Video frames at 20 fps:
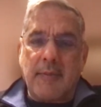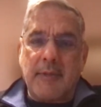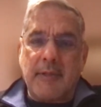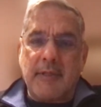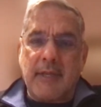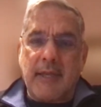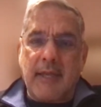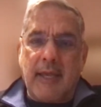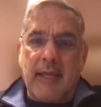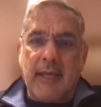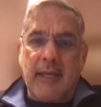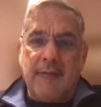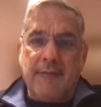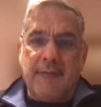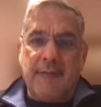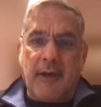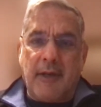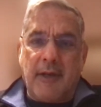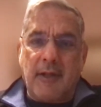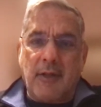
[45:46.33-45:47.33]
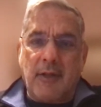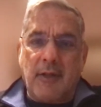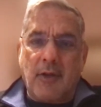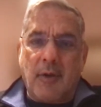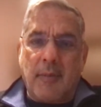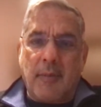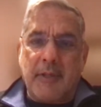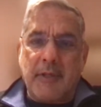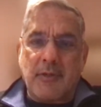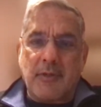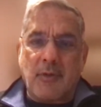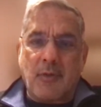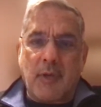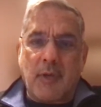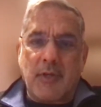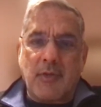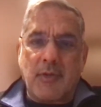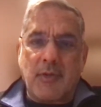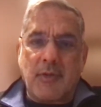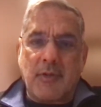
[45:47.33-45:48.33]
Is there any final comments or
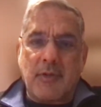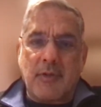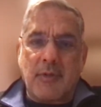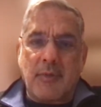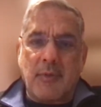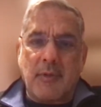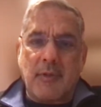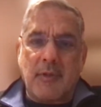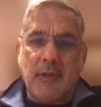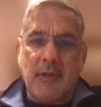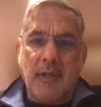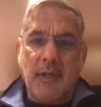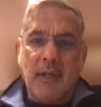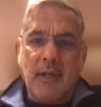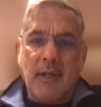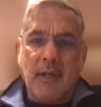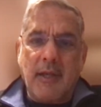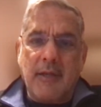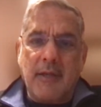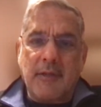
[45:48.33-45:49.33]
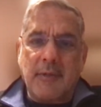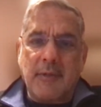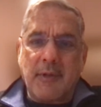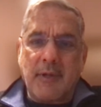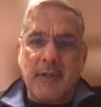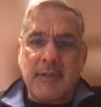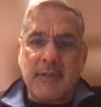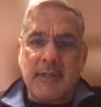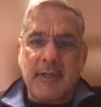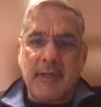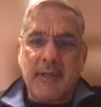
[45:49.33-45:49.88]
questions you would like to ask?